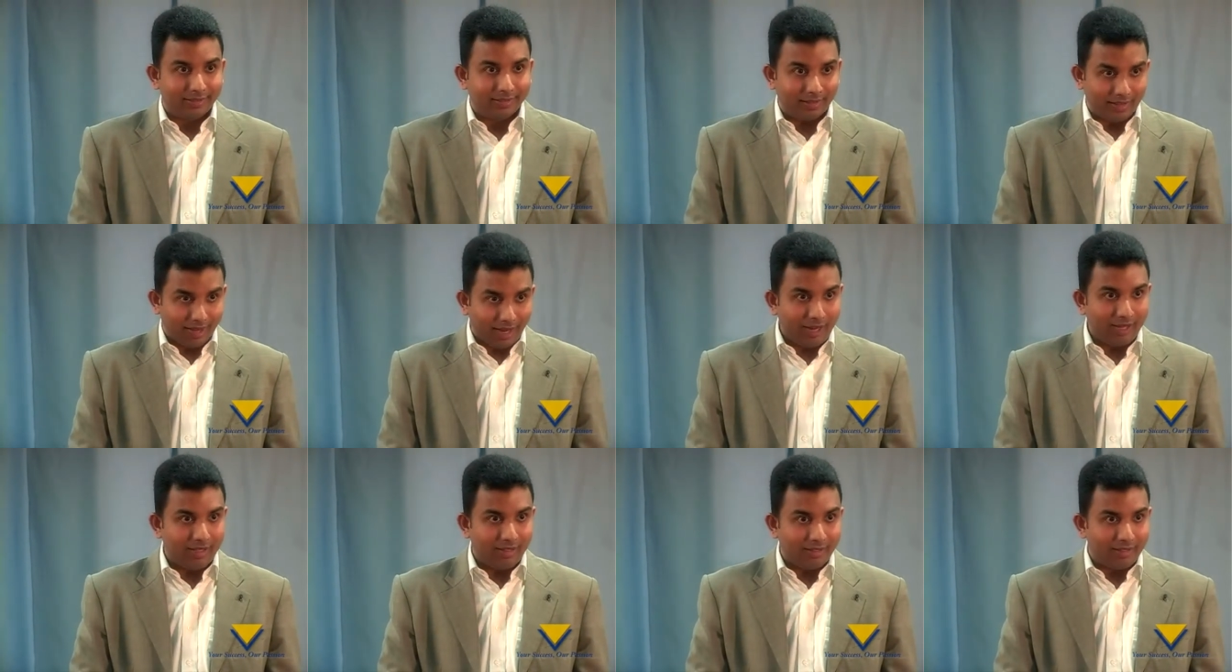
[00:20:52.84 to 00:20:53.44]

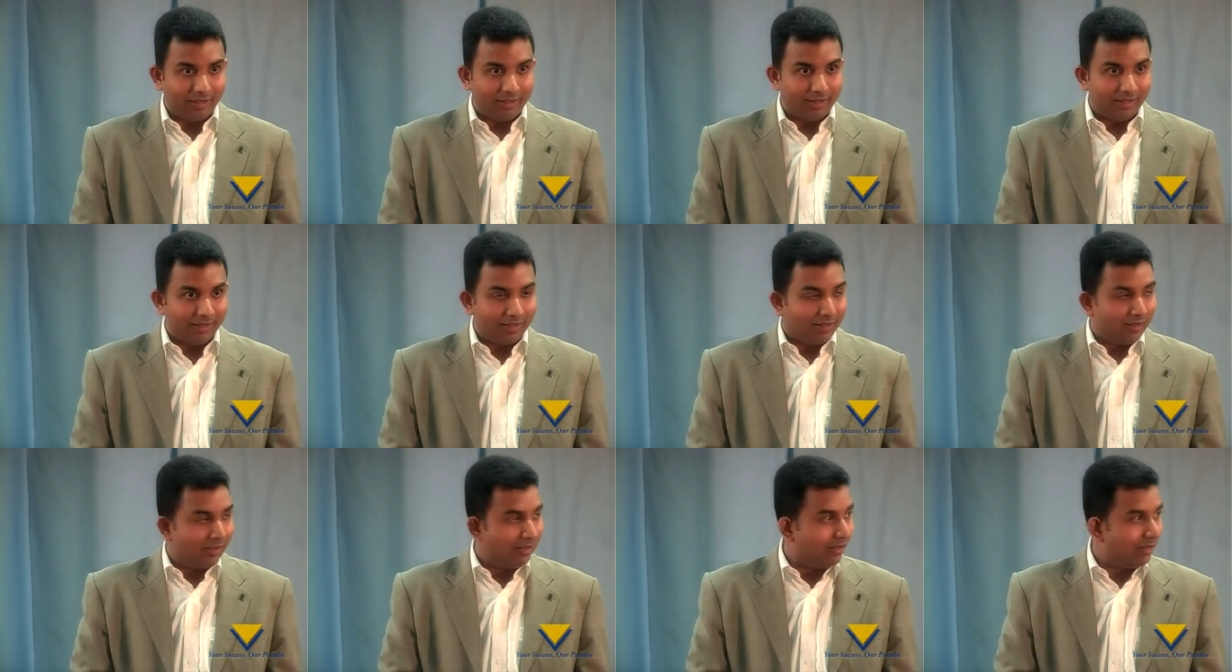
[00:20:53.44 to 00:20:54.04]
Alright?
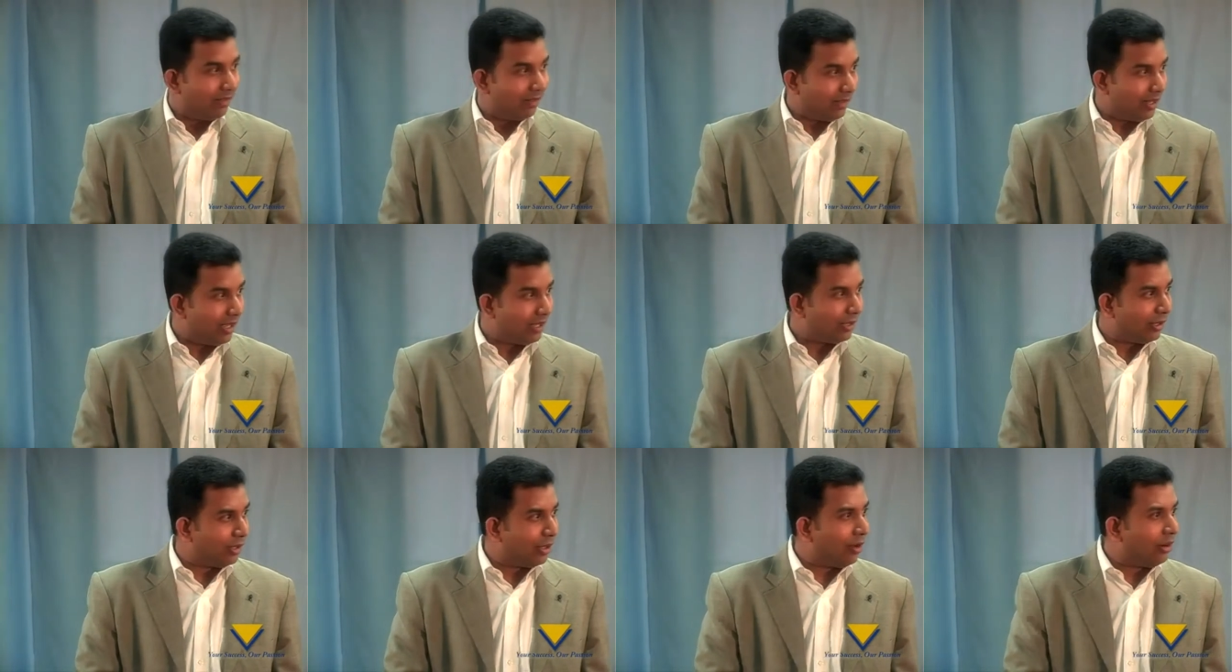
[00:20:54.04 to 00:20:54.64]

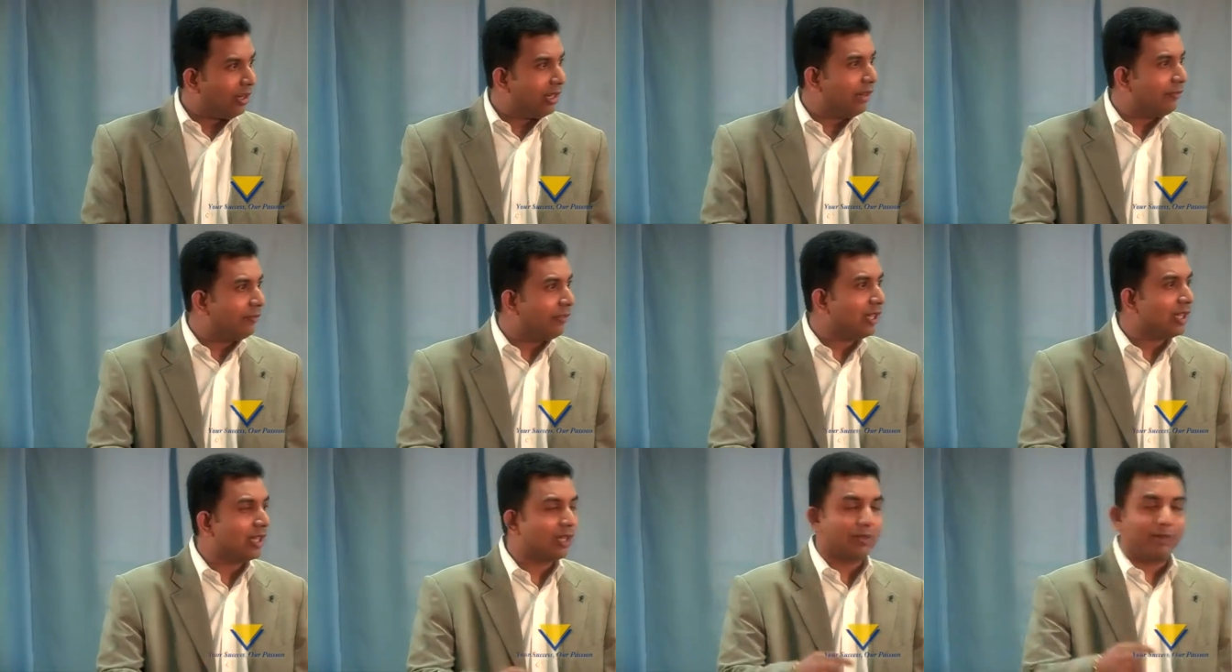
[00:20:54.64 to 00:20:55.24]
Right? So the only
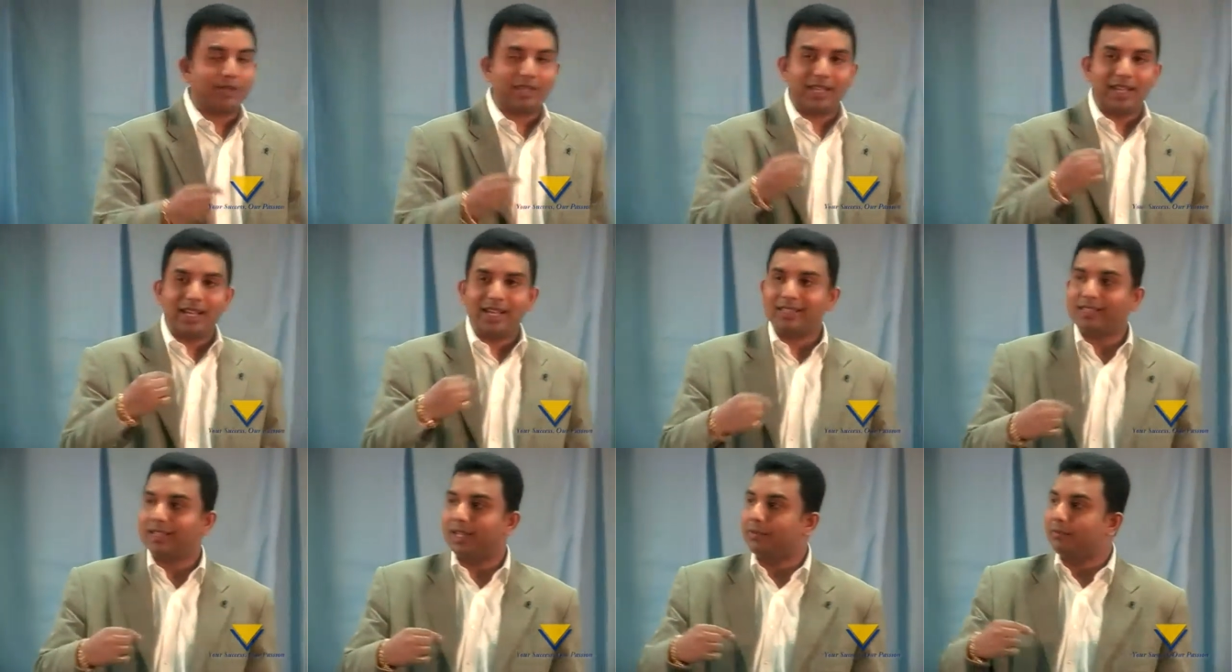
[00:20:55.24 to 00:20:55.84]
difference with
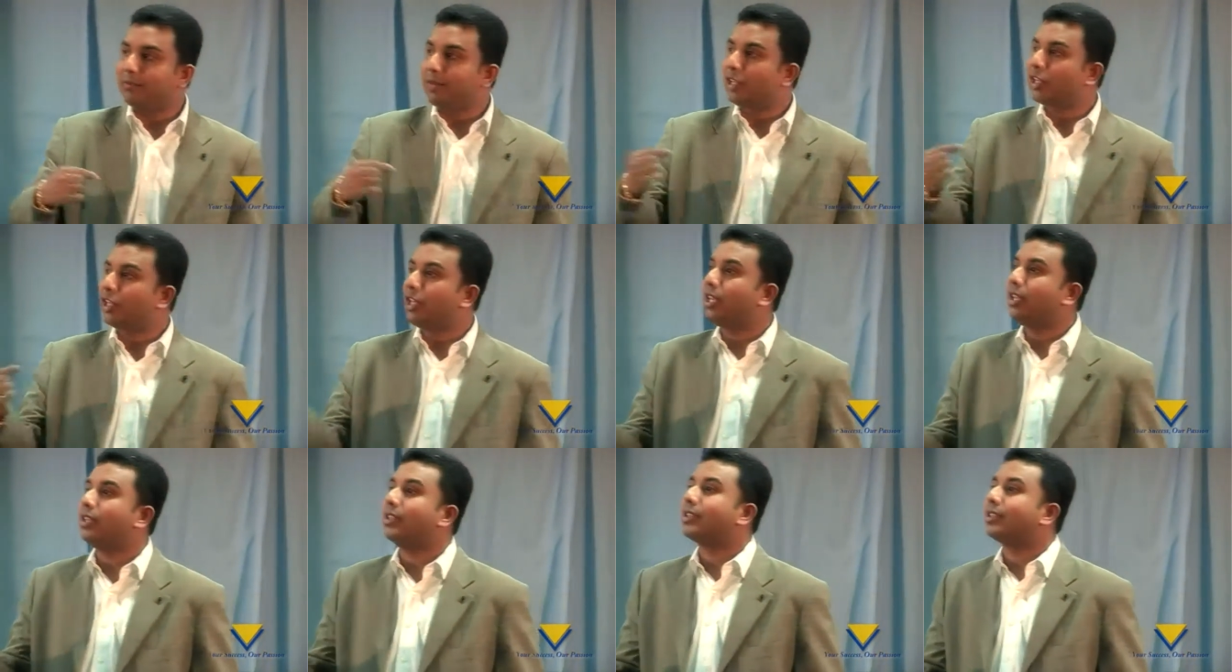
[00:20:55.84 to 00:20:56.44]
us and
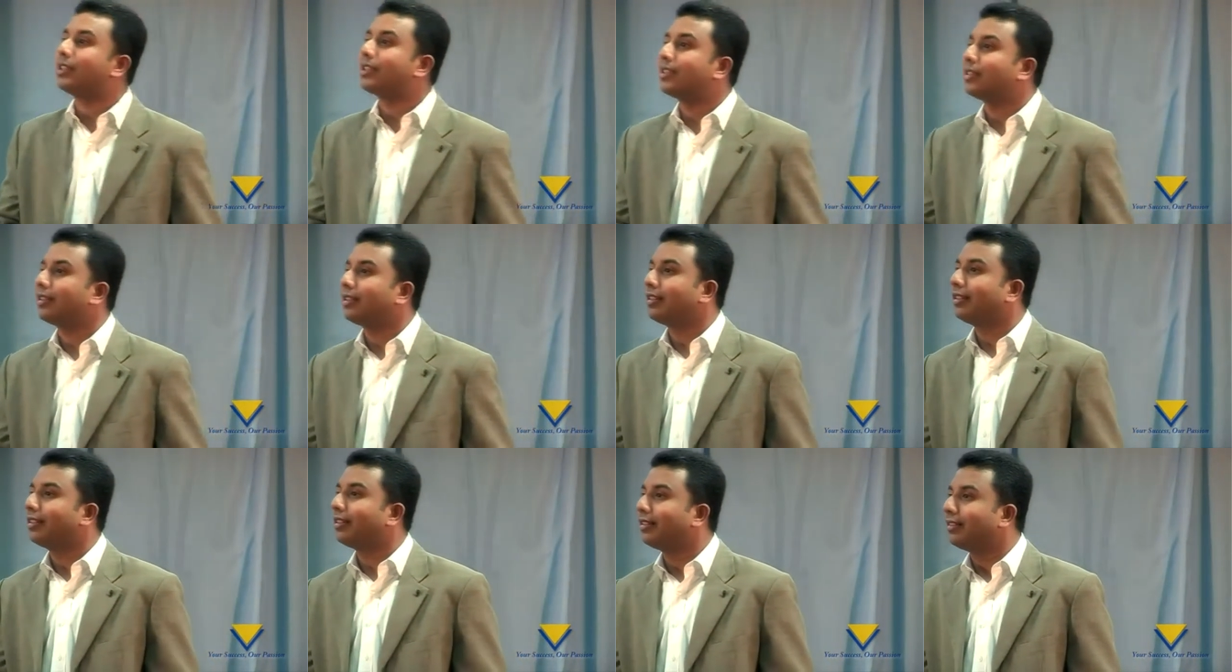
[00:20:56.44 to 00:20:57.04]
machines
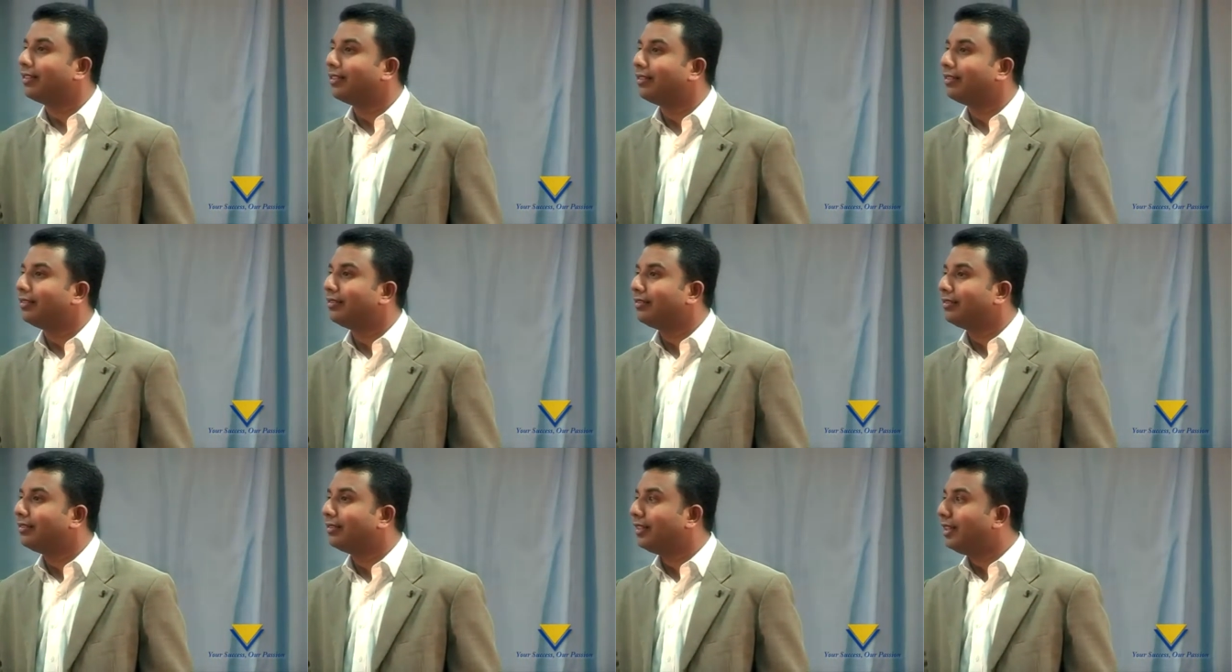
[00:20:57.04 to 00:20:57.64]

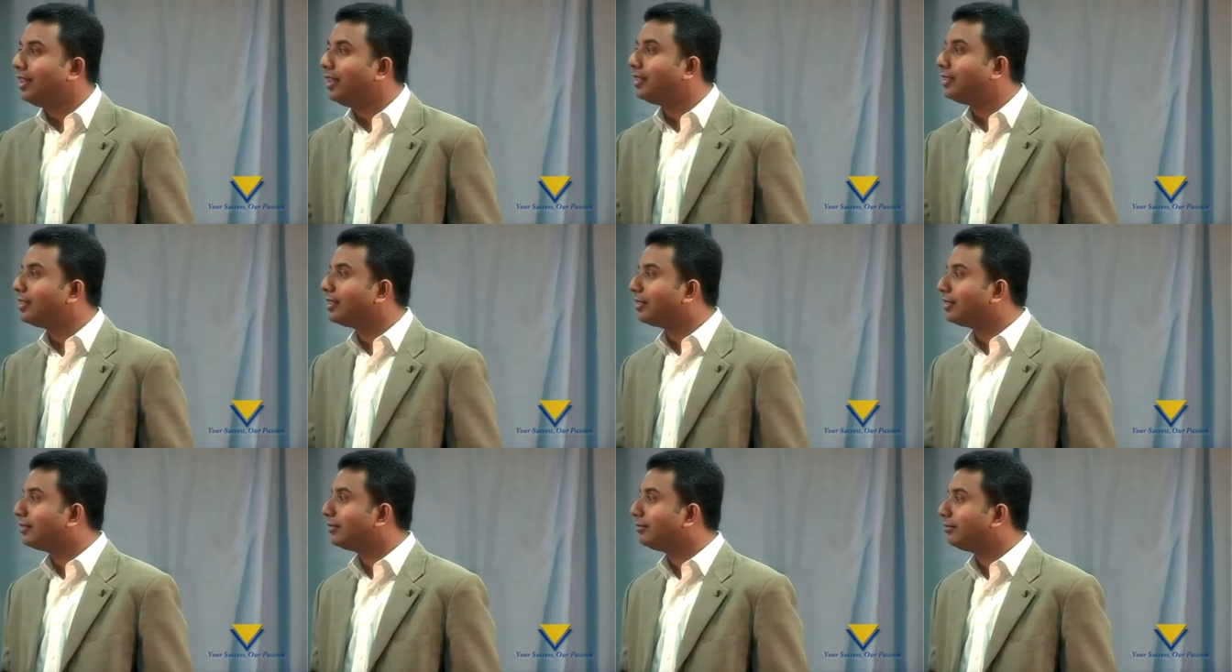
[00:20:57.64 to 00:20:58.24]

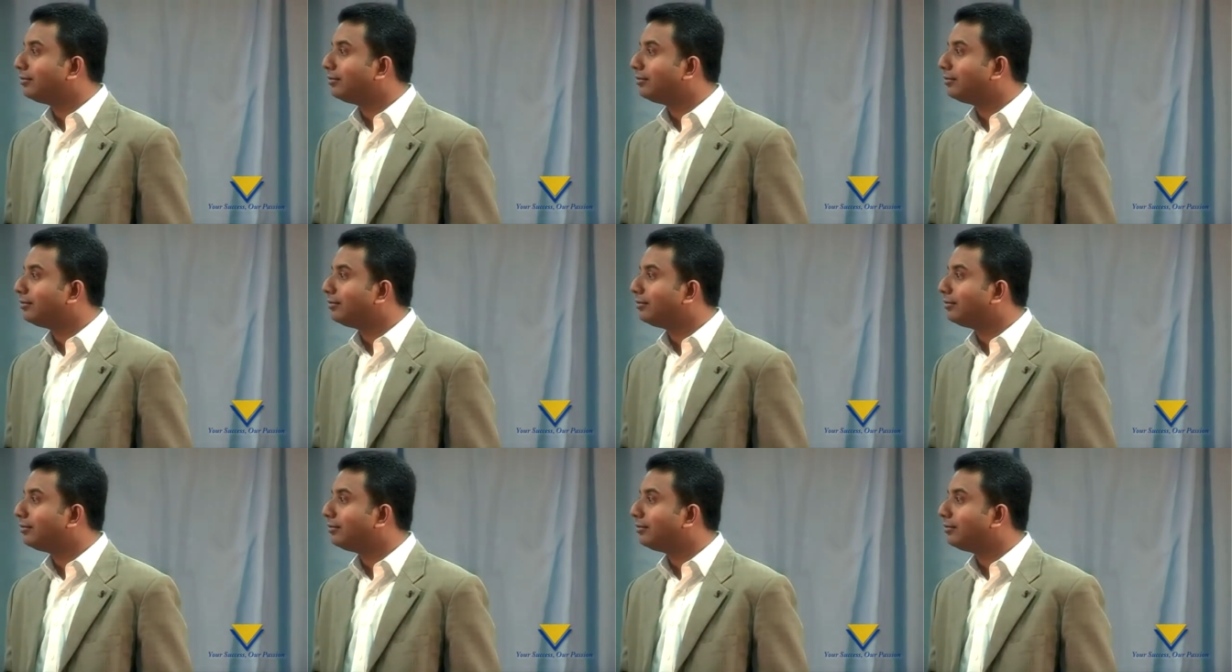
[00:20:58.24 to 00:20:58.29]
is